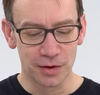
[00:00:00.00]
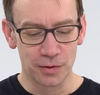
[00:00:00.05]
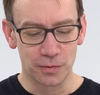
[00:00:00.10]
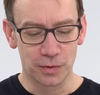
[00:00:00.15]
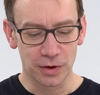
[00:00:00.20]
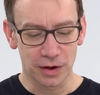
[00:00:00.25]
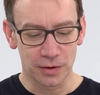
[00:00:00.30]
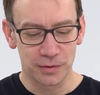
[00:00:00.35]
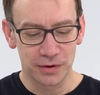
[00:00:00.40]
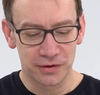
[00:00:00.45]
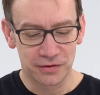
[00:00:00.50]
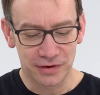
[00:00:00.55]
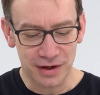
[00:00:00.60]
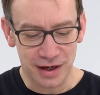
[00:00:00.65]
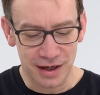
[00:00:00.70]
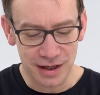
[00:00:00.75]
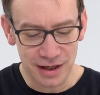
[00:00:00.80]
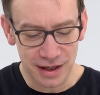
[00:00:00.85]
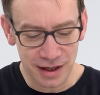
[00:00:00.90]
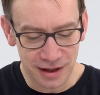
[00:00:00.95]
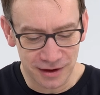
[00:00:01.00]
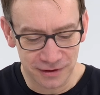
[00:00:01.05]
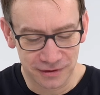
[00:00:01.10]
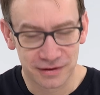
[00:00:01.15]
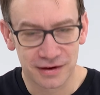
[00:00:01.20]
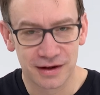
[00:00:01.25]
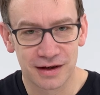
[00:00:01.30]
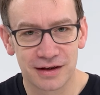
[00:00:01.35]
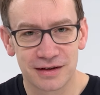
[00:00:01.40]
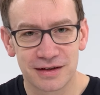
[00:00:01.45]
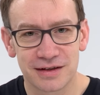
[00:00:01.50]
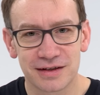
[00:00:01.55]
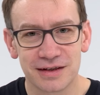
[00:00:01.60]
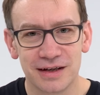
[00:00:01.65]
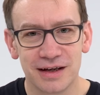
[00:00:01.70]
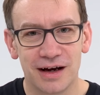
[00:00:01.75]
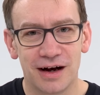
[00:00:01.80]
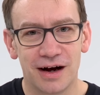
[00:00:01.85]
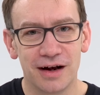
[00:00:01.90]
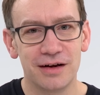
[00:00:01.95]
what I would say is that
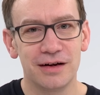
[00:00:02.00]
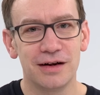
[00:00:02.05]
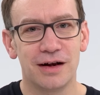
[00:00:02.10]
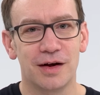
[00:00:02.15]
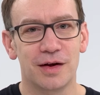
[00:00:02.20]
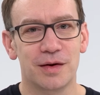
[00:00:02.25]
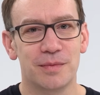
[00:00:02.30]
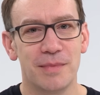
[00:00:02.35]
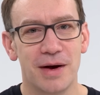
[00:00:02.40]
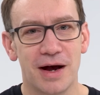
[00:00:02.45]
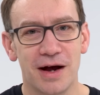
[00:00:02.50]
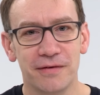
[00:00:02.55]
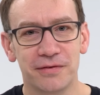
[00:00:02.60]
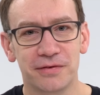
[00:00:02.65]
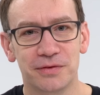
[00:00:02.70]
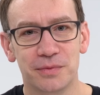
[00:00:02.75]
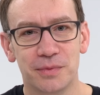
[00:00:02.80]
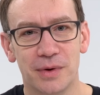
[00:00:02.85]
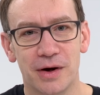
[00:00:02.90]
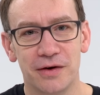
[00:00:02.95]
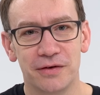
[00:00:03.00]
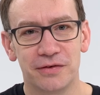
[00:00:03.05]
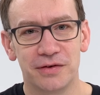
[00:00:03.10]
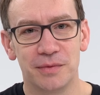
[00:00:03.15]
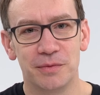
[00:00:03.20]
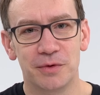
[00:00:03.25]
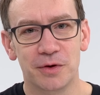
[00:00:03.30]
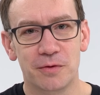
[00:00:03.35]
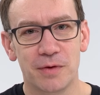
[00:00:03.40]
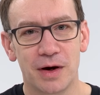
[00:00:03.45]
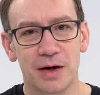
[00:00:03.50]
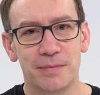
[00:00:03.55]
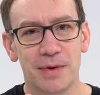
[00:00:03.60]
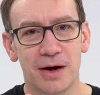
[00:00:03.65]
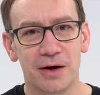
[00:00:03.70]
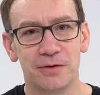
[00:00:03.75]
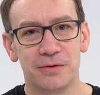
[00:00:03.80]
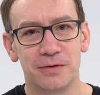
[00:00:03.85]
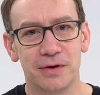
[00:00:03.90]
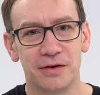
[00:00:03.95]
unlike maths, where it seems the grade
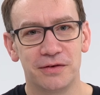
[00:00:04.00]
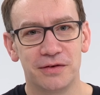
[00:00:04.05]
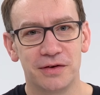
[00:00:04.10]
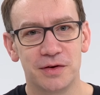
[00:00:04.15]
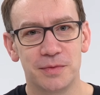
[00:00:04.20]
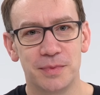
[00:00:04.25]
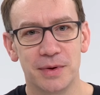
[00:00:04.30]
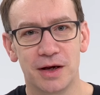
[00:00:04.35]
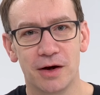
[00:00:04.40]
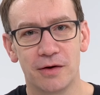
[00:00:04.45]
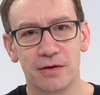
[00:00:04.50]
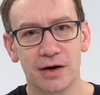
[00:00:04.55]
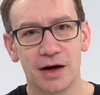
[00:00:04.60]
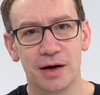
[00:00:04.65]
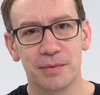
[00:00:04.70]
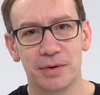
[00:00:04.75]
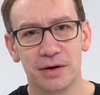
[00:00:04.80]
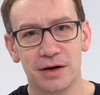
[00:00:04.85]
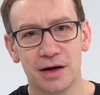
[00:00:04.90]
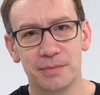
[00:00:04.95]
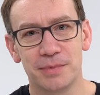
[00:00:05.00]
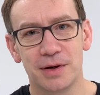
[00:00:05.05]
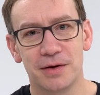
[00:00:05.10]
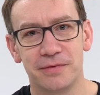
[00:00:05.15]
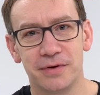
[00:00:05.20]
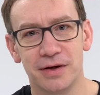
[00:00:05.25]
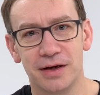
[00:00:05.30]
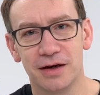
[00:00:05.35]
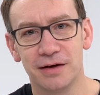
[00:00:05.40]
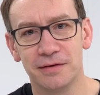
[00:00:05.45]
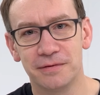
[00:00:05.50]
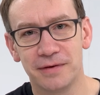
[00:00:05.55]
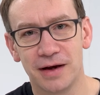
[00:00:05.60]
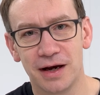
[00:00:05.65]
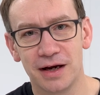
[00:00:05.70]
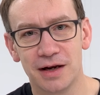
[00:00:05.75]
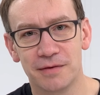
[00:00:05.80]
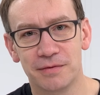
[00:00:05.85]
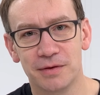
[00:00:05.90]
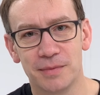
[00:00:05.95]
boundaries seem to be going up and up every year, for
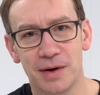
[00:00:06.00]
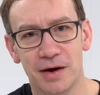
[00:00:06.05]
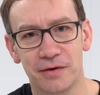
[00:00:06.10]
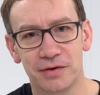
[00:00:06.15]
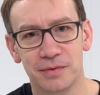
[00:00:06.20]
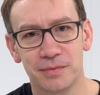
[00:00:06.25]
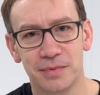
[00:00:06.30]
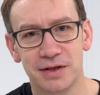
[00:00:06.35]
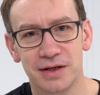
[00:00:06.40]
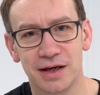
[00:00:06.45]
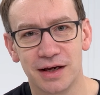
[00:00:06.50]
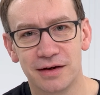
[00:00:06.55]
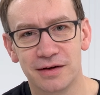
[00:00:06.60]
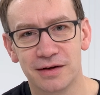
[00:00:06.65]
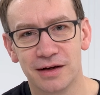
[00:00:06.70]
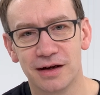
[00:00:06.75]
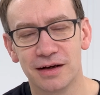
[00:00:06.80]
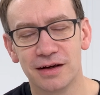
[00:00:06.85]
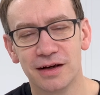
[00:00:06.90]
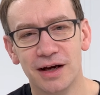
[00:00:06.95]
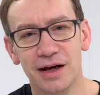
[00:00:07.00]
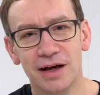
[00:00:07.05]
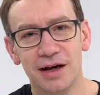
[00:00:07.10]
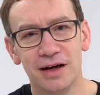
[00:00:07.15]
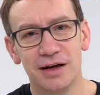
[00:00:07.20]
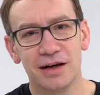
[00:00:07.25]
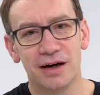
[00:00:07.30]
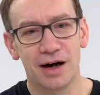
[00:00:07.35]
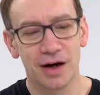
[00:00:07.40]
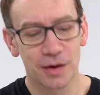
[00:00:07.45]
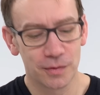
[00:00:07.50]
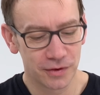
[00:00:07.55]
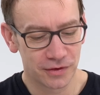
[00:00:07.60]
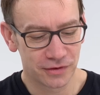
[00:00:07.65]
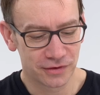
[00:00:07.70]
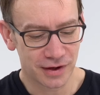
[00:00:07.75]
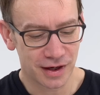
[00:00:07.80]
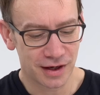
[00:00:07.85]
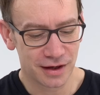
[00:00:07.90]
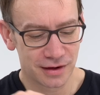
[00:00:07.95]
A-level maths in particular, I would
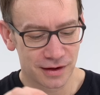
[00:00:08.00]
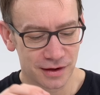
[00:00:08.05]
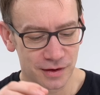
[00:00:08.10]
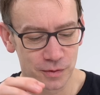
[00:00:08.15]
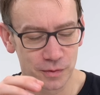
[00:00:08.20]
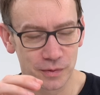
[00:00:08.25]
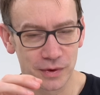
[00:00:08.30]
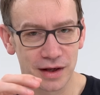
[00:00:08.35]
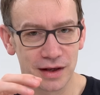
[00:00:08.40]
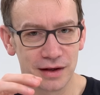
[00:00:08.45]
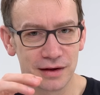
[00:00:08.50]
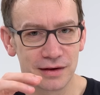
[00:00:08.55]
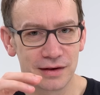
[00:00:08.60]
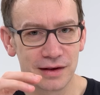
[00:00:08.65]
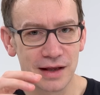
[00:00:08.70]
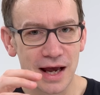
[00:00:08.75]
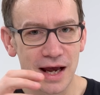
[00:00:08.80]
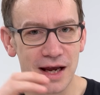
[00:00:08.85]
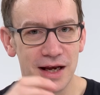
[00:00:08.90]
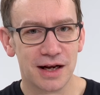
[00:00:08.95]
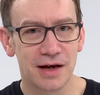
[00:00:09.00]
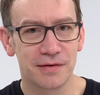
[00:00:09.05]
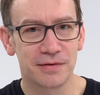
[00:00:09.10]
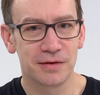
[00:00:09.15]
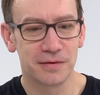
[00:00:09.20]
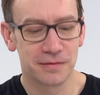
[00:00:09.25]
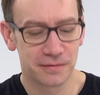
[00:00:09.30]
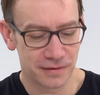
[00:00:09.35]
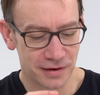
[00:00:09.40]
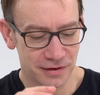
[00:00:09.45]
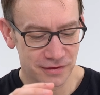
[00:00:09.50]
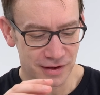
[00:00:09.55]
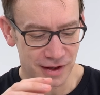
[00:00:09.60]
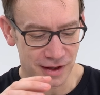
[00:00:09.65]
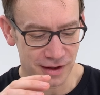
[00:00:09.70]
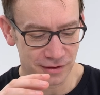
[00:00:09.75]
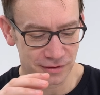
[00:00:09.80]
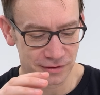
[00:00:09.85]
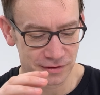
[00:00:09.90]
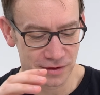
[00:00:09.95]
say that with A-level
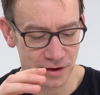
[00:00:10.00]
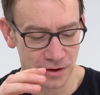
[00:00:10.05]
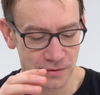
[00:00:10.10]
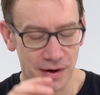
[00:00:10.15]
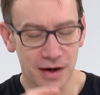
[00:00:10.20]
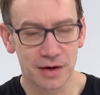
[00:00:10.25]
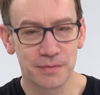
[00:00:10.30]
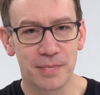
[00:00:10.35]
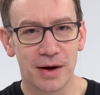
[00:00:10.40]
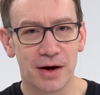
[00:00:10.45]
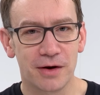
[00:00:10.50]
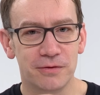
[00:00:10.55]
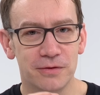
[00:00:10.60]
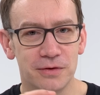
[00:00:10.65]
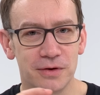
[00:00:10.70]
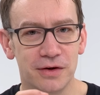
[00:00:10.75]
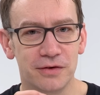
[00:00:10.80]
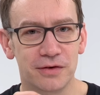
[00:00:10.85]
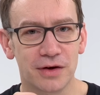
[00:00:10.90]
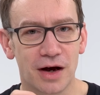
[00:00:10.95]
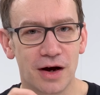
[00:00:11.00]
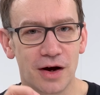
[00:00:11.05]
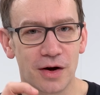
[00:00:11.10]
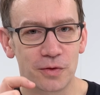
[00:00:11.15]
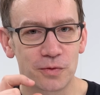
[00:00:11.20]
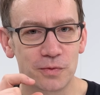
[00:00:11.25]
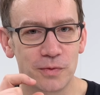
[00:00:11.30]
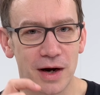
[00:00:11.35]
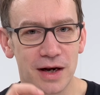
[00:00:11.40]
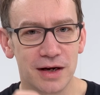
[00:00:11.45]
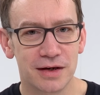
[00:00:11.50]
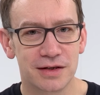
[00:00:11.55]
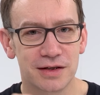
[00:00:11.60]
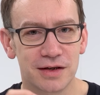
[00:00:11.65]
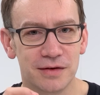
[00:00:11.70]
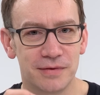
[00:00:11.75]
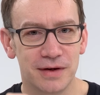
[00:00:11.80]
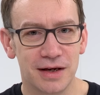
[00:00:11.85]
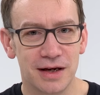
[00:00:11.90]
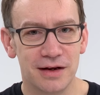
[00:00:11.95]
physics, the grade boundaries are
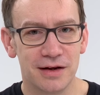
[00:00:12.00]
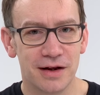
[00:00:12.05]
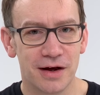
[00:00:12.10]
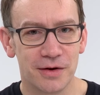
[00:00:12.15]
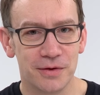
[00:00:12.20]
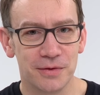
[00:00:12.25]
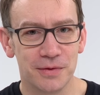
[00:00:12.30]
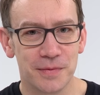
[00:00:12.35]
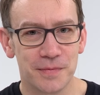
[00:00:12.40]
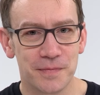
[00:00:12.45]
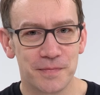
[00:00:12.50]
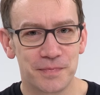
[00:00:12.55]
relatively low.